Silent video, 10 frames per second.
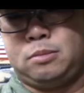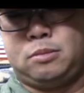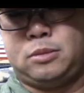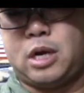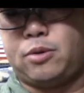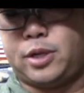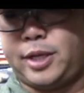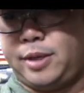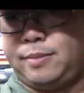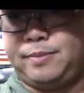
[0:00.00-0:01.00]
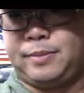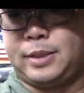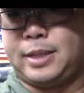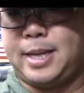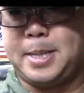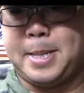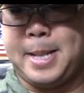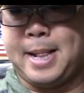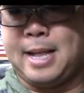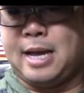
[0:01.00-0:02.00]
not really. Okay.
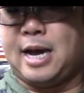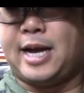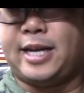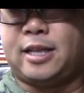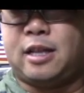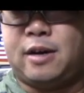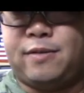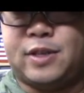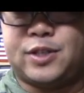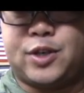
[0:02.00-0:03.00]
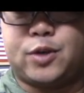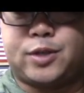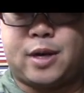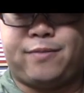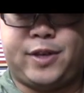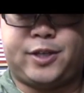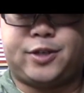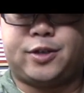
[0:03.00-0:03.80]
I didn't love the zero stop feature.